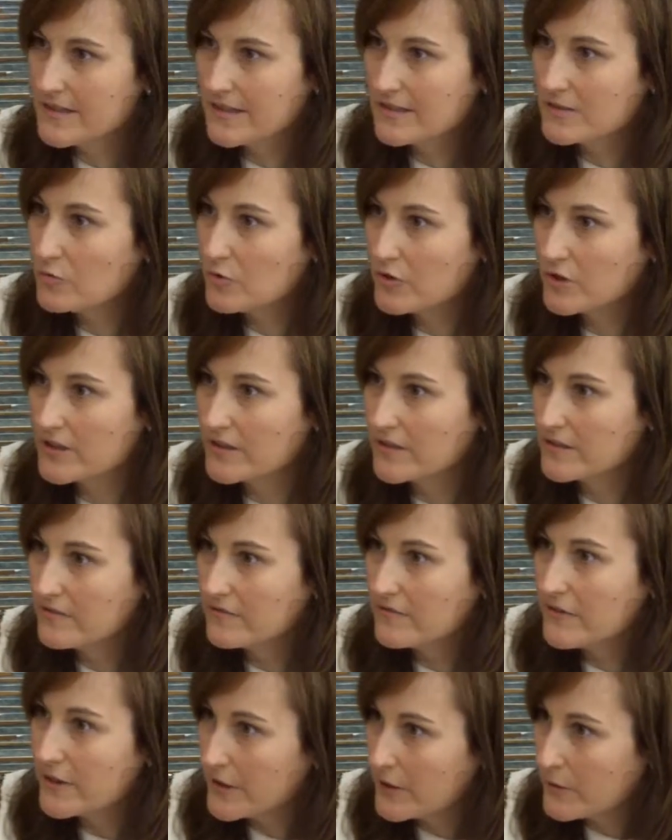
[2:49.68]
start
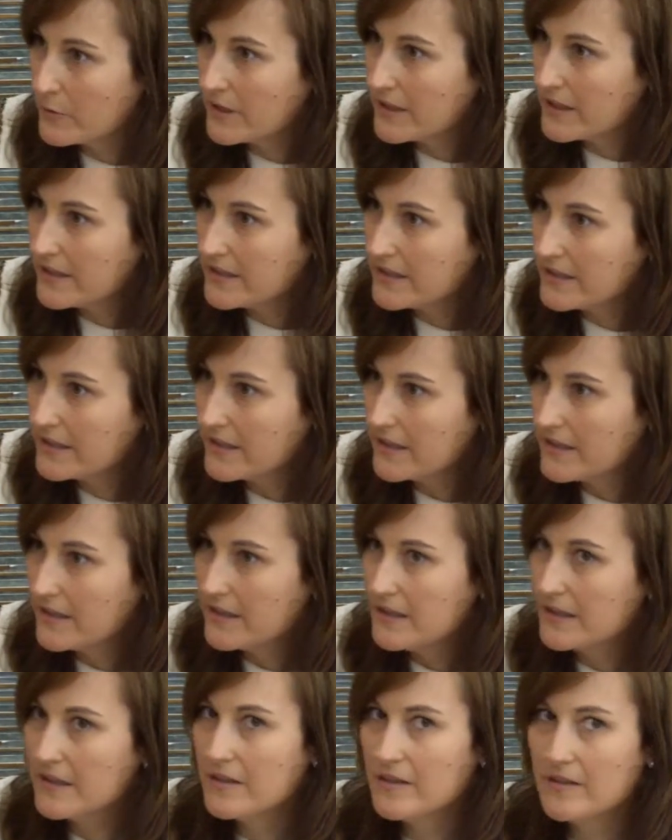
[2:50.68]
working very quickly.
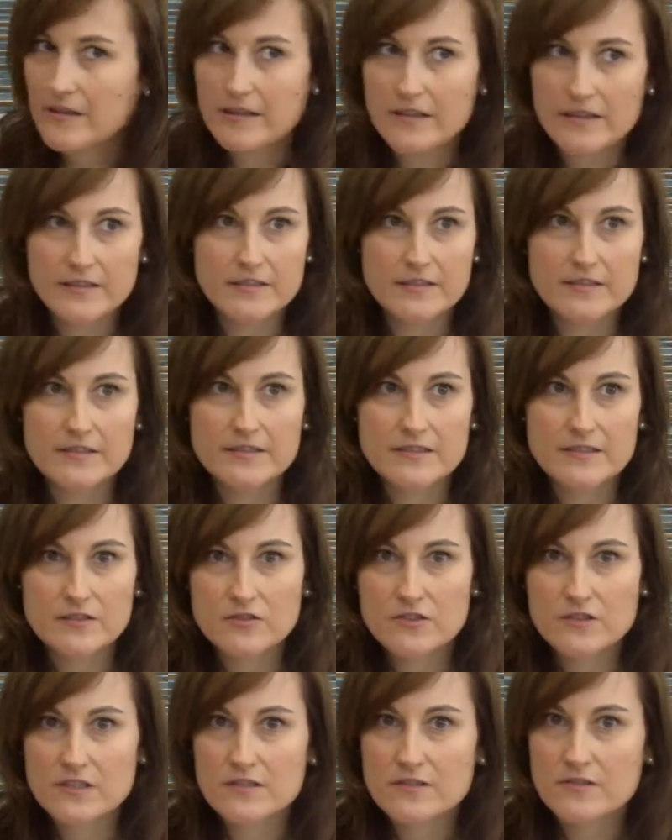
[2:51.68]
Here in the
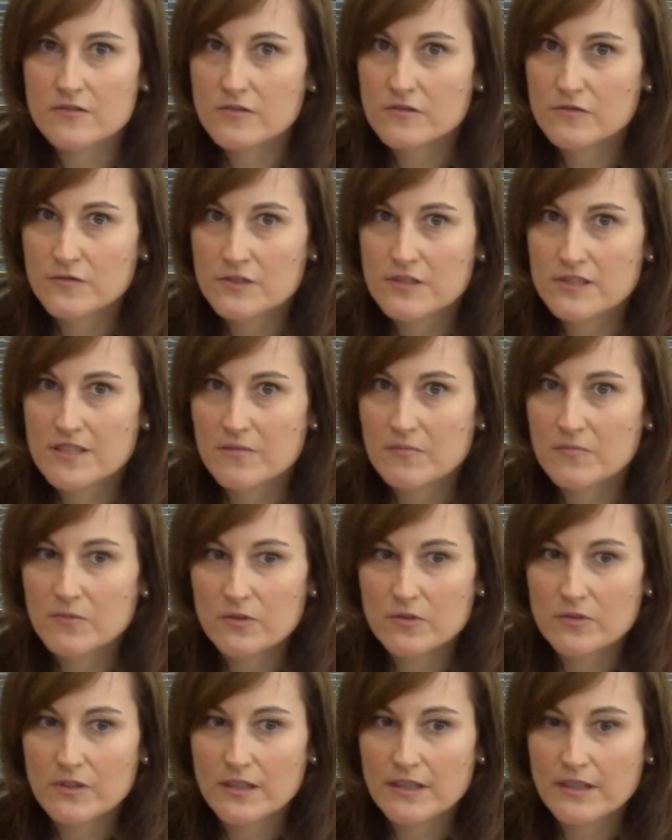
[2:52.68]
Costa del Sol, for
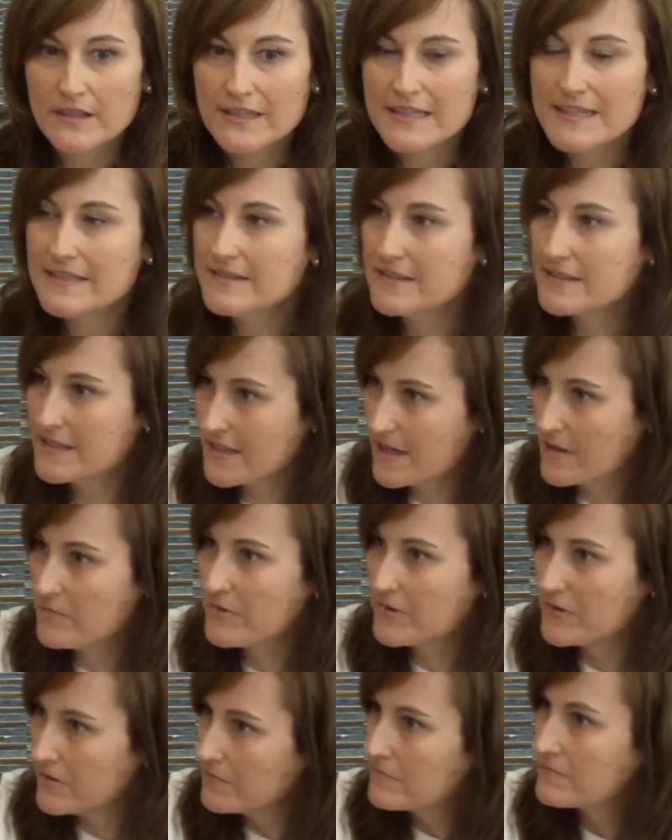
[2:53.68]
example, in the
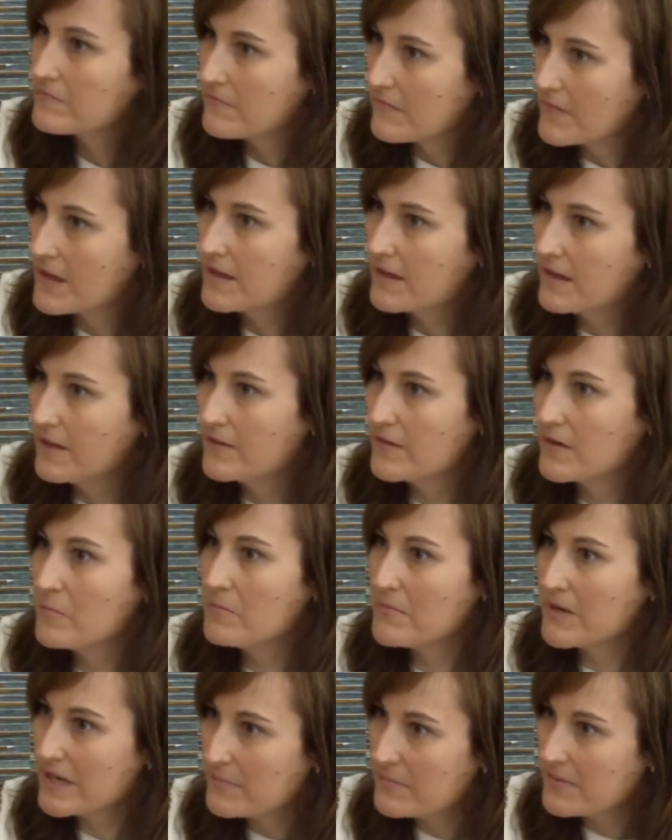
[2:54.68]
summer, there are
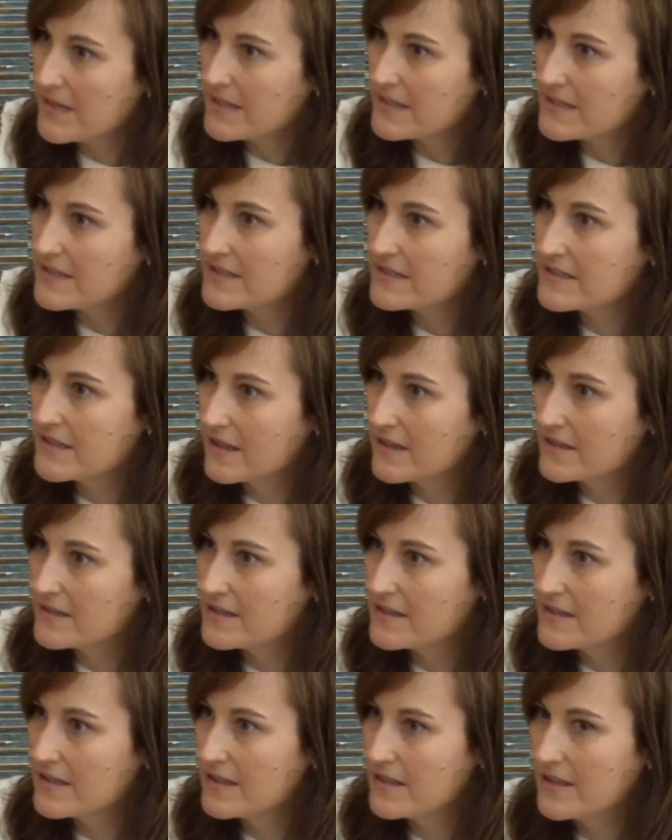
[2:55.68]
many places
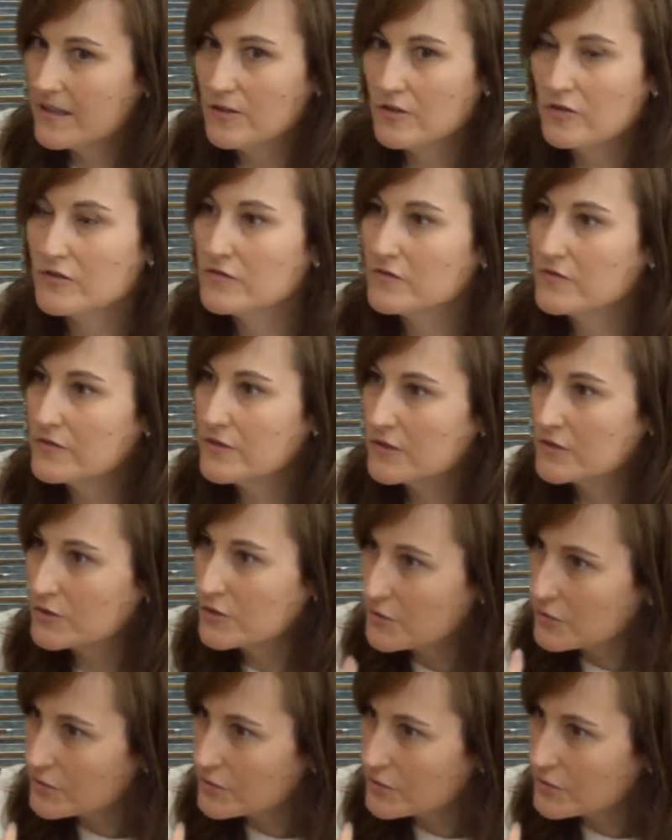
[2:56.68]
and a lot of